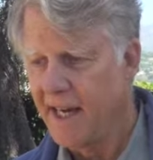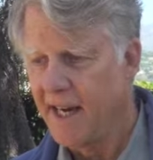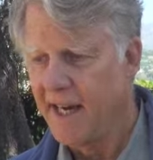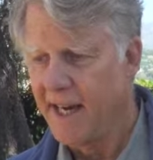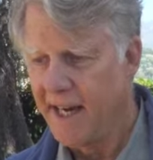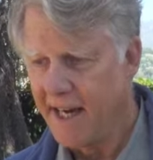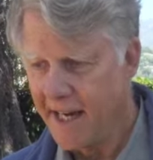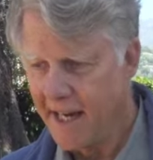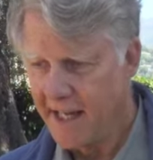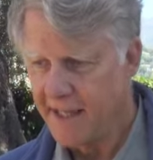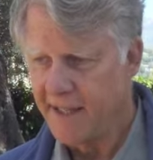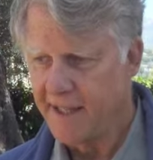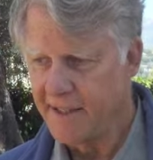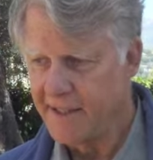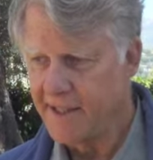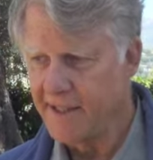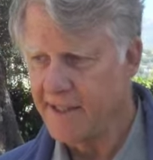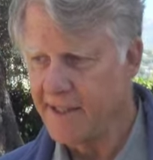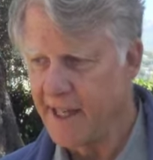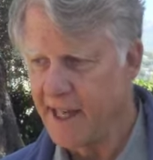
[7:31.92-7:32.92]
I had
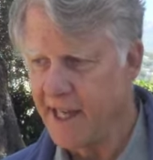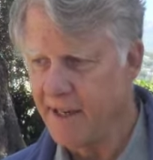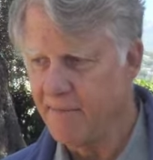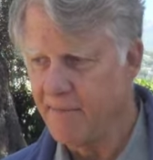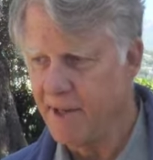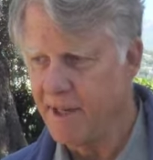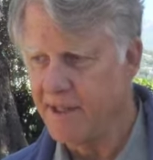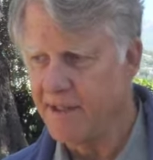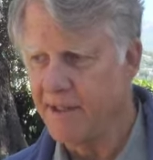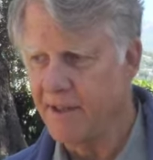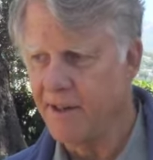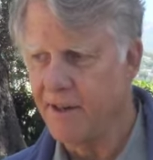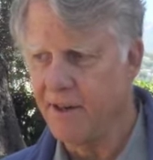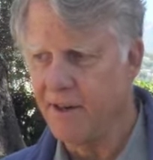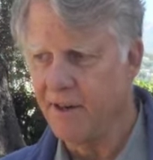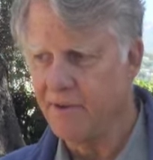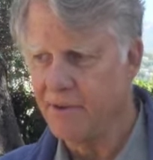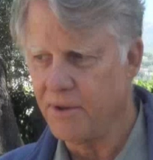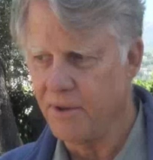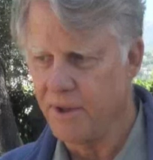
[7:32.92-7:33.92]
this assignment to
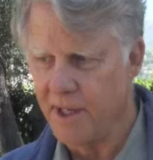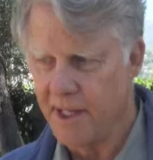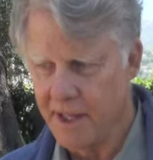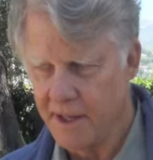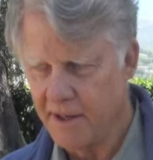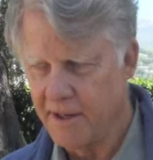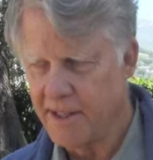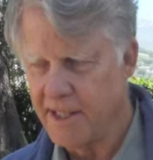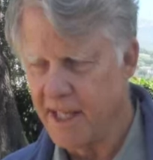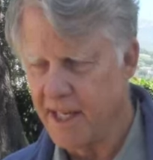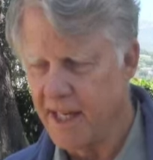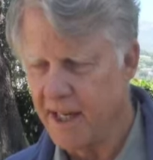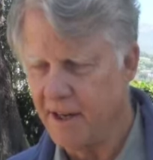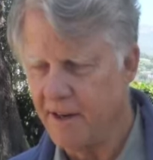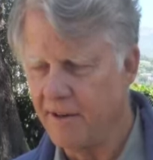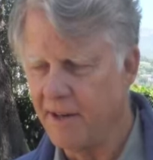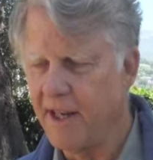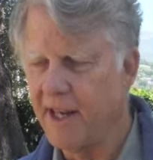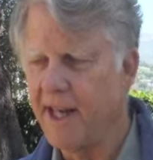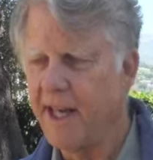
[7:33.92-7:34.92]
go to another
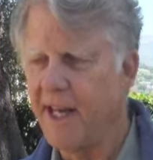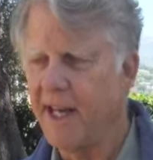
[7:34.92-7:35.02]
town